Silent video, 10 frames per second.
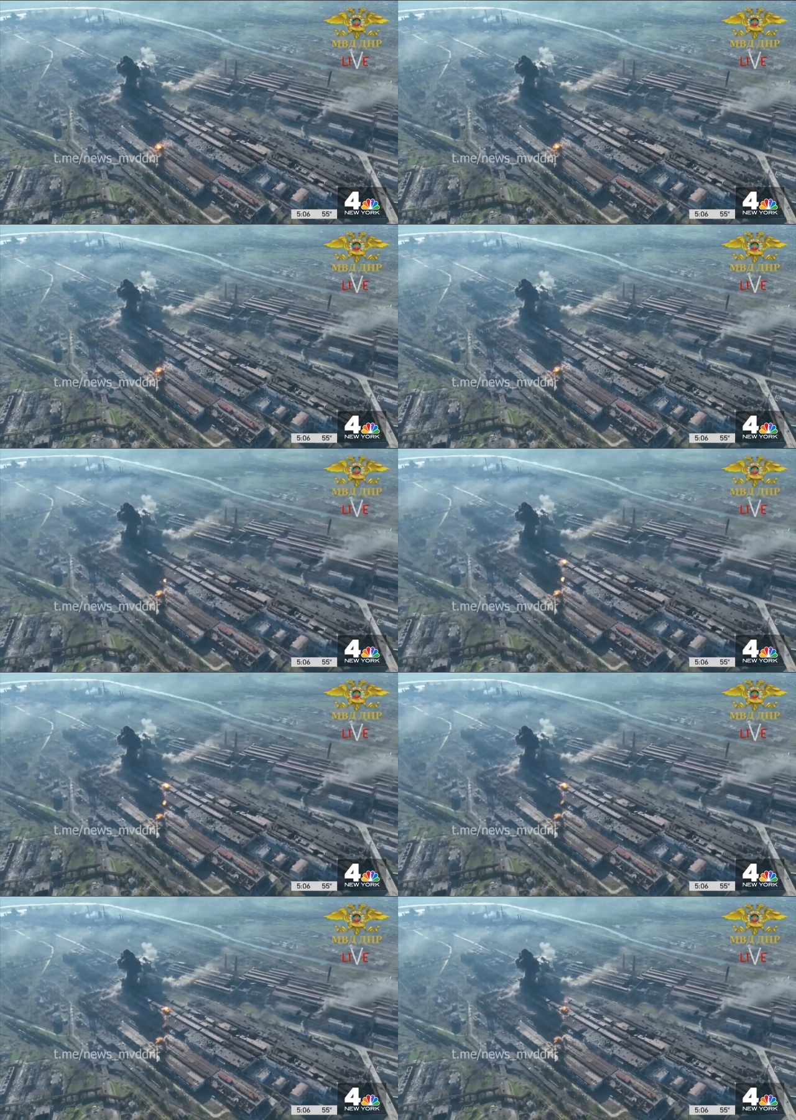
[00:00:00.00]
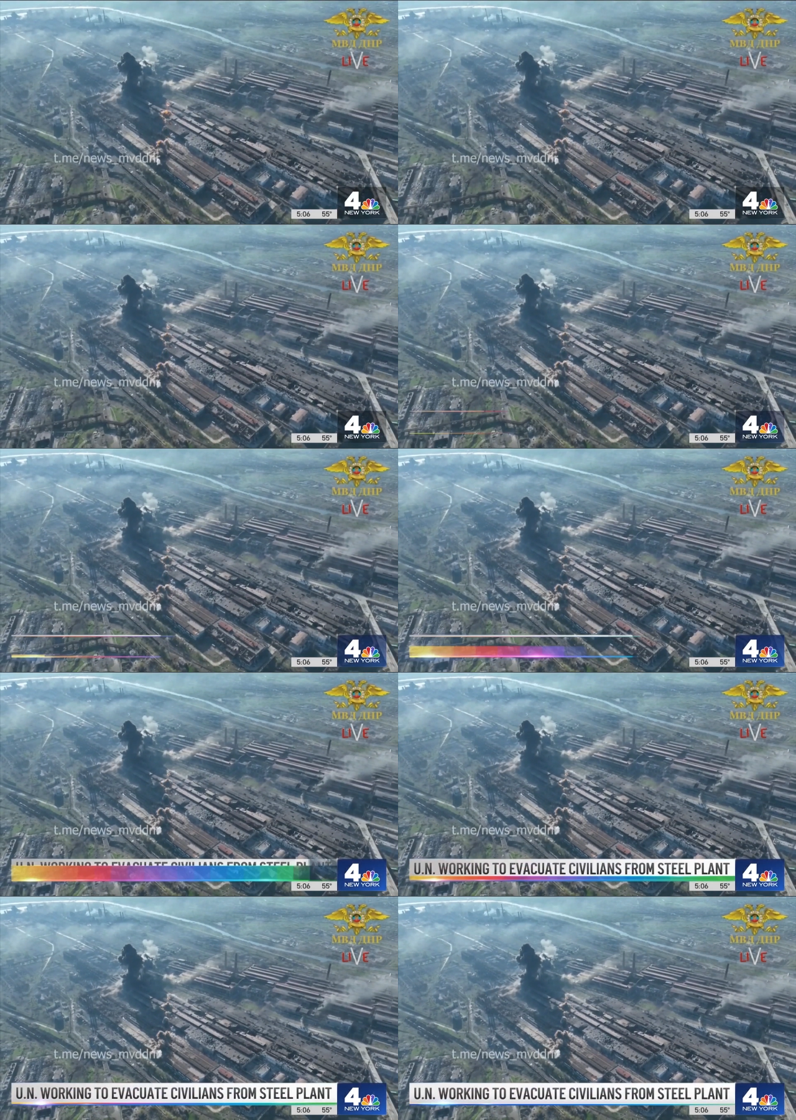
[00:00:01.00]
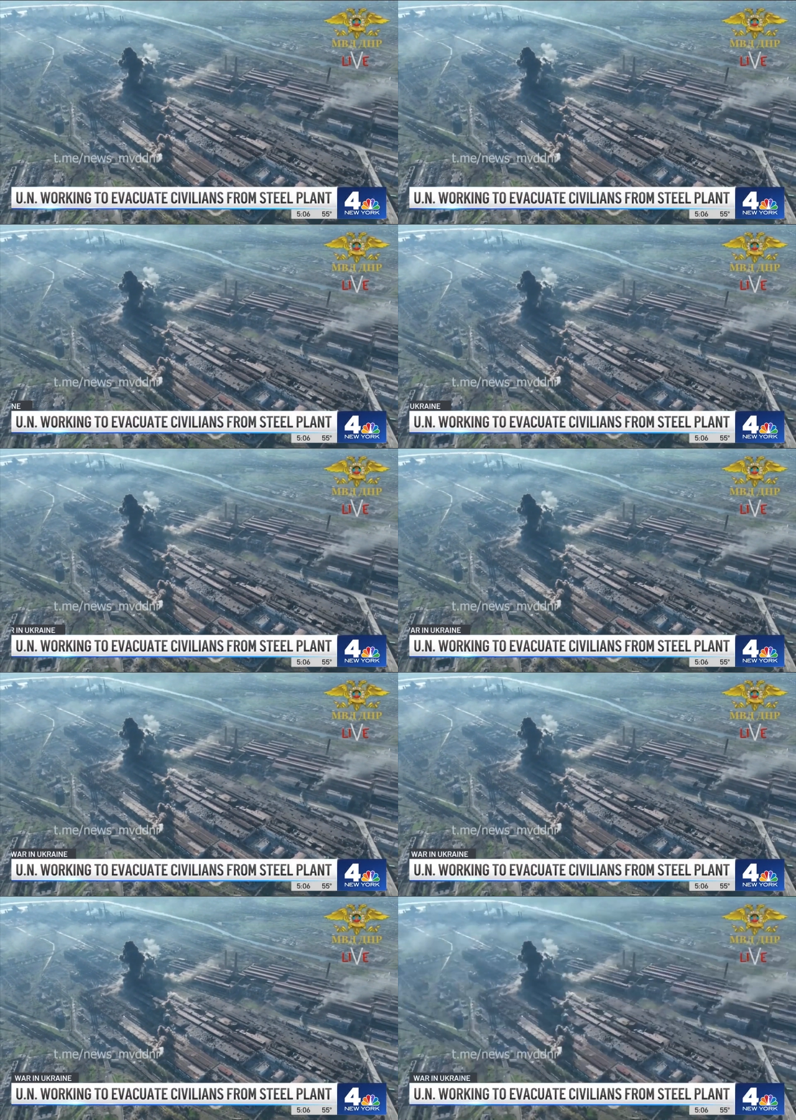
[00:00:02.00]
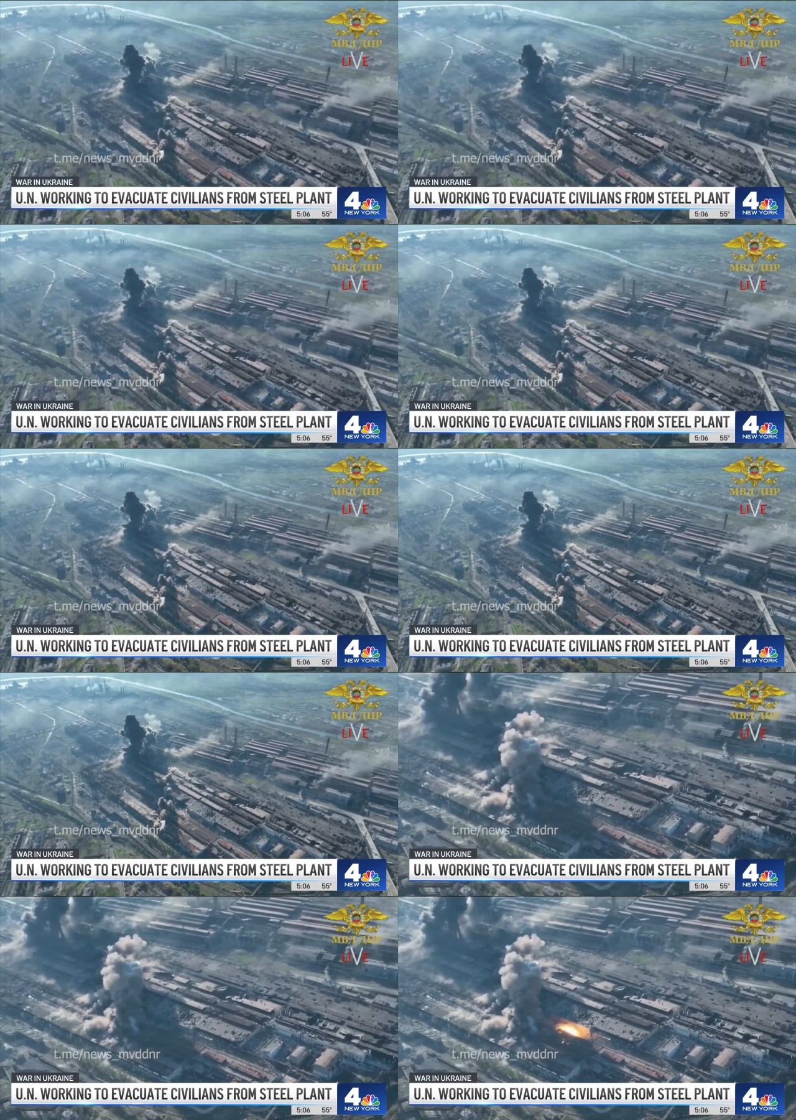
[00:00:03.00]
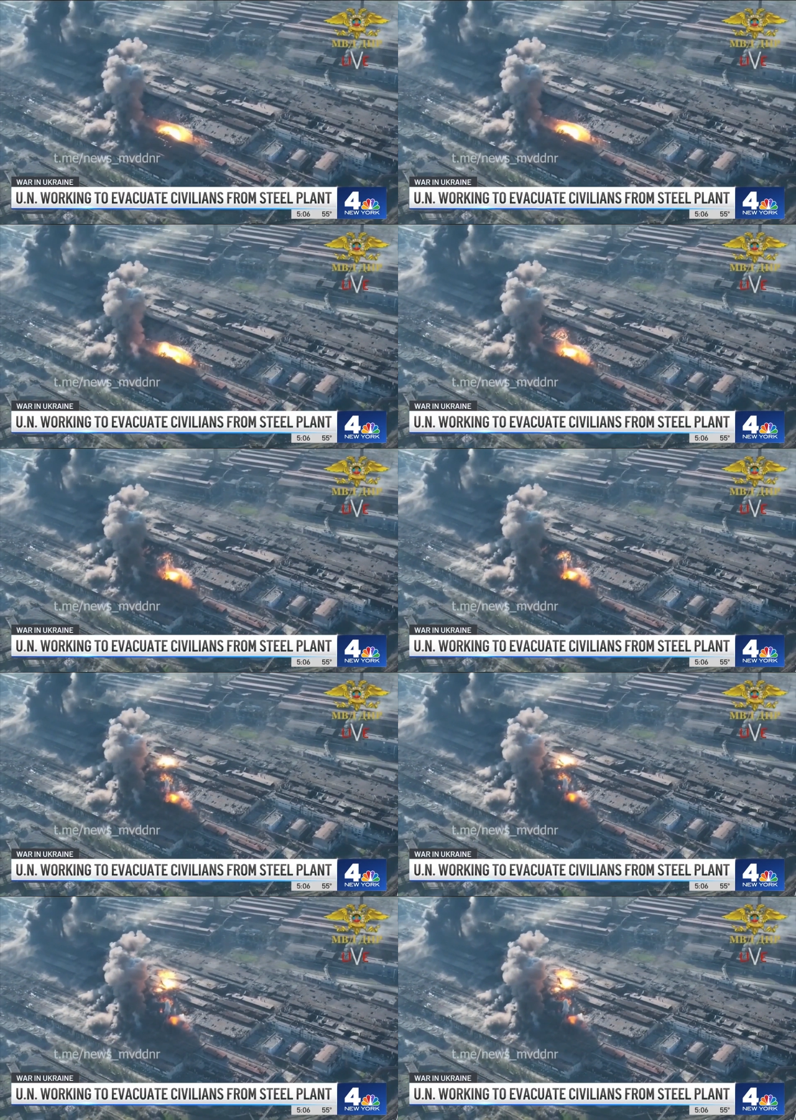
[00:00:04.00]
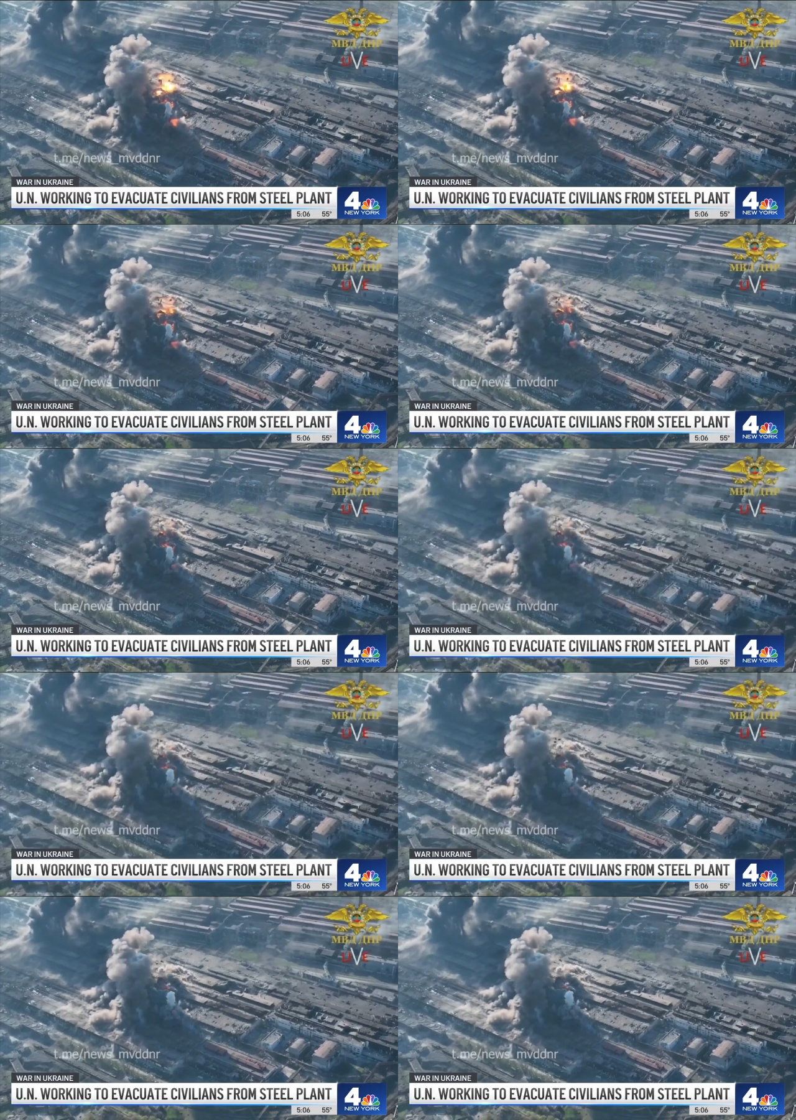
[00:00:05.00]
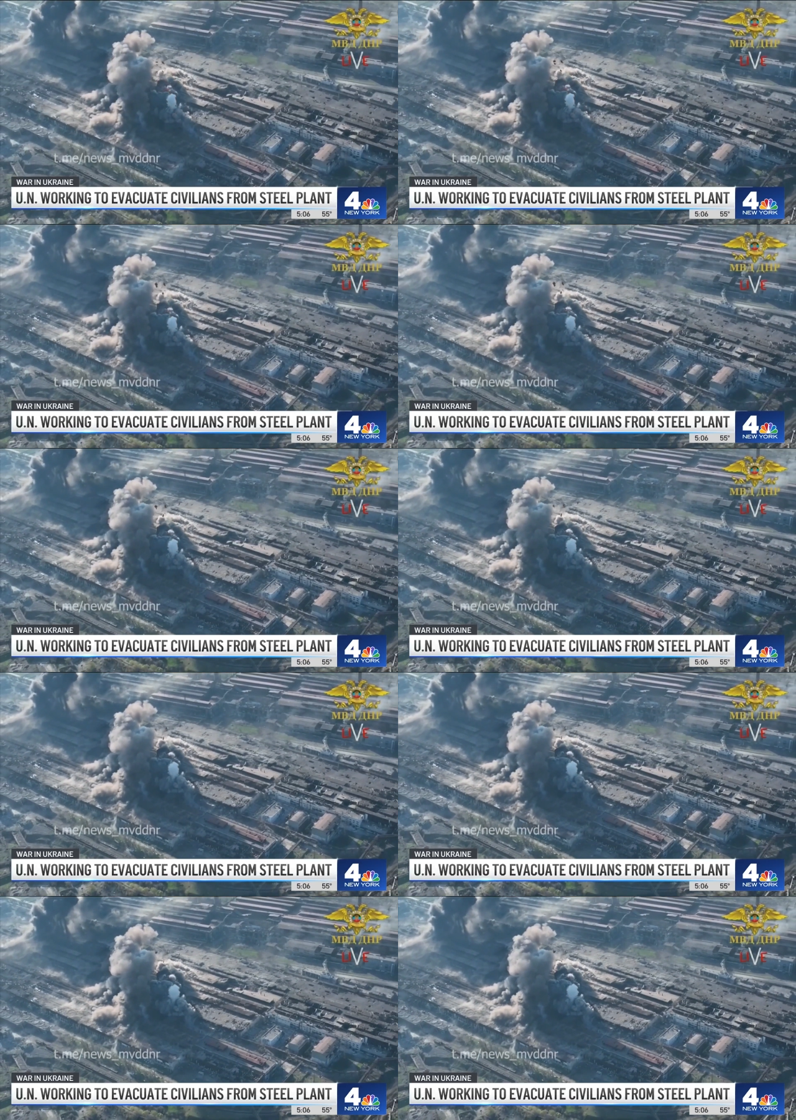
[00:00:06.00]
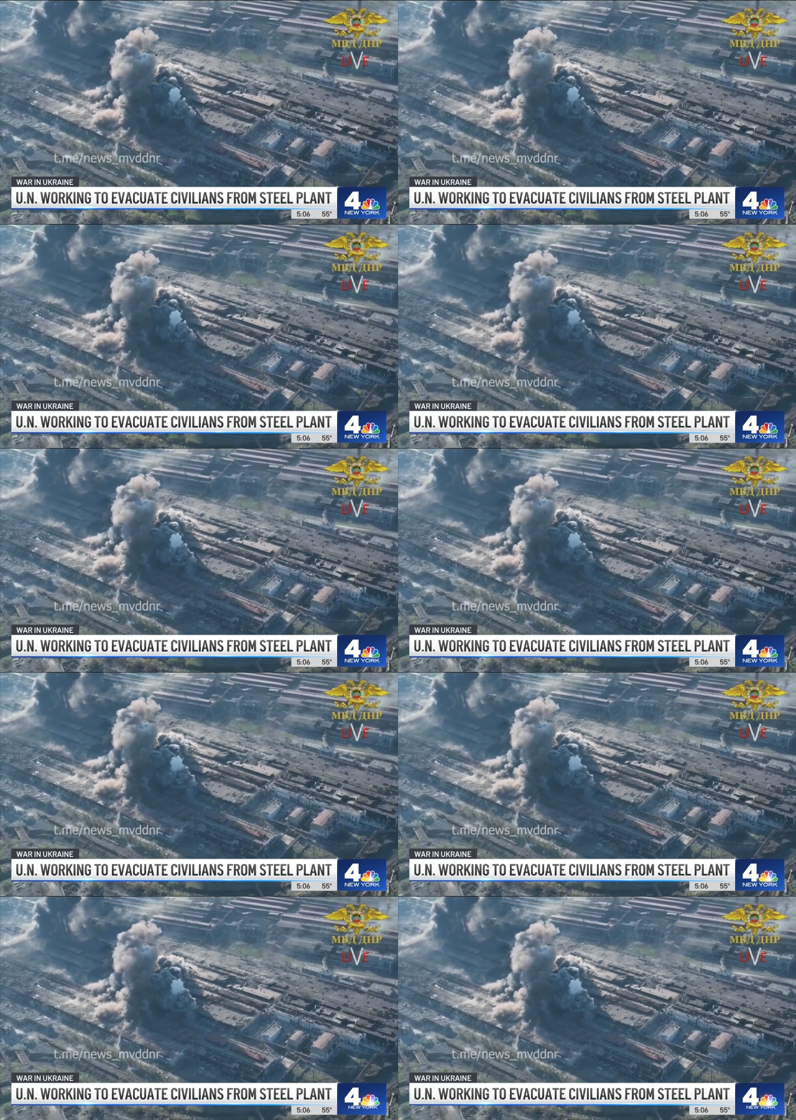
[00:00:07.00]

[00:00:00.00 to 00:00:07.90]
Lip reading: (no speaker visible)